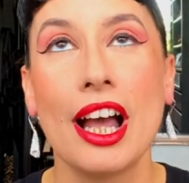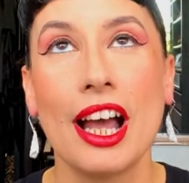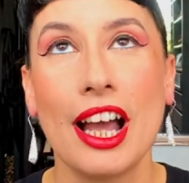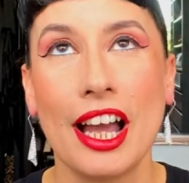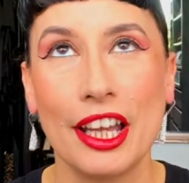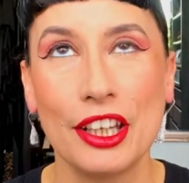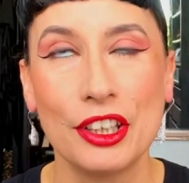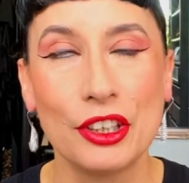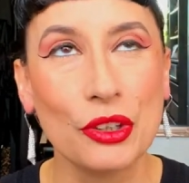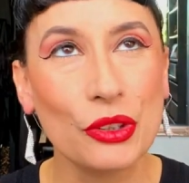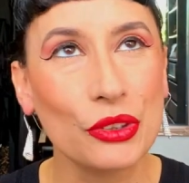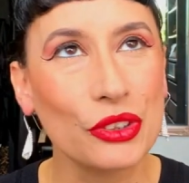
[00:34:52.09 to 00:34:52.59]

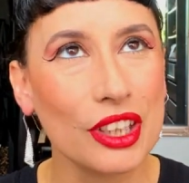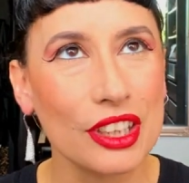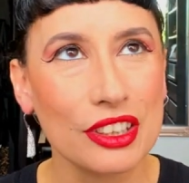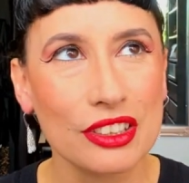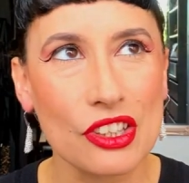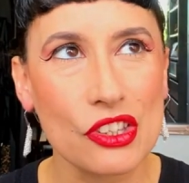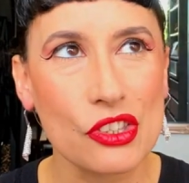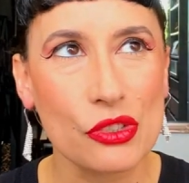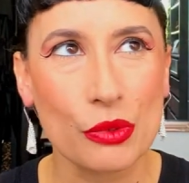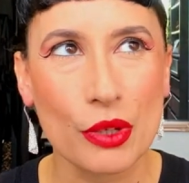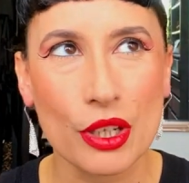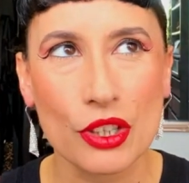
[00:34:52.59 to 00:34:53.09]
I know that
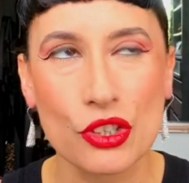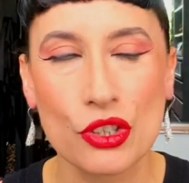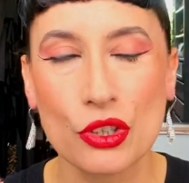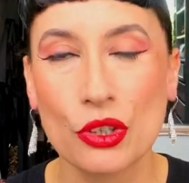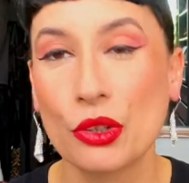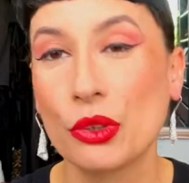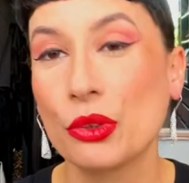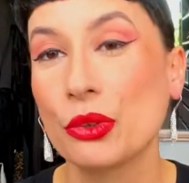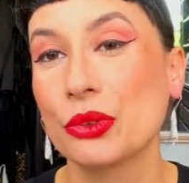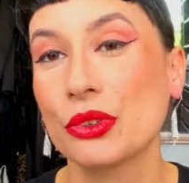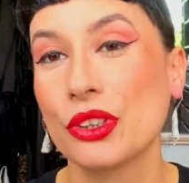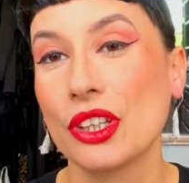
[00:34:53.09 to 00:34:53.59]
this trench
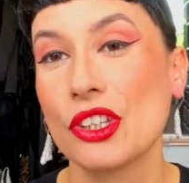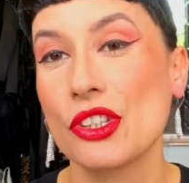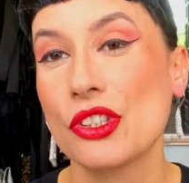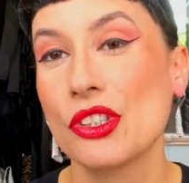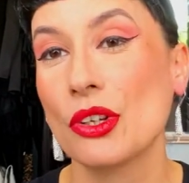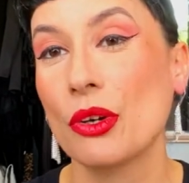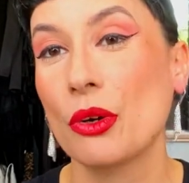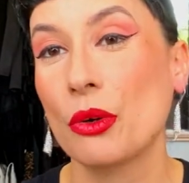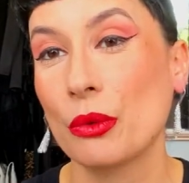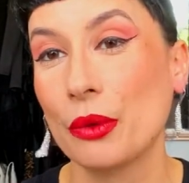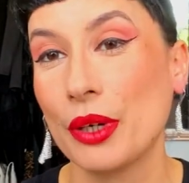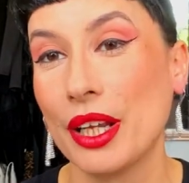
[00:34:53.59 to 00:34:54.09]
coat is
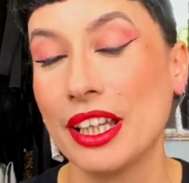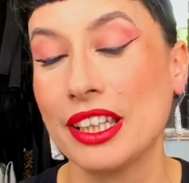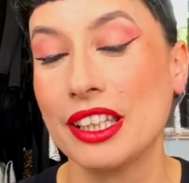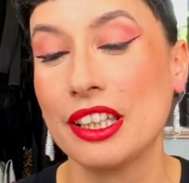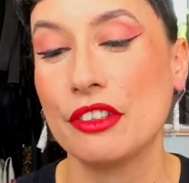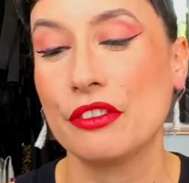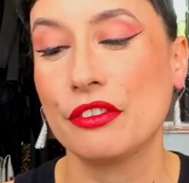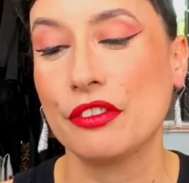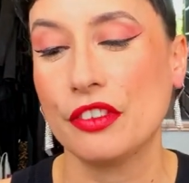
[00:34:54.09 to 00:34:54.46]
already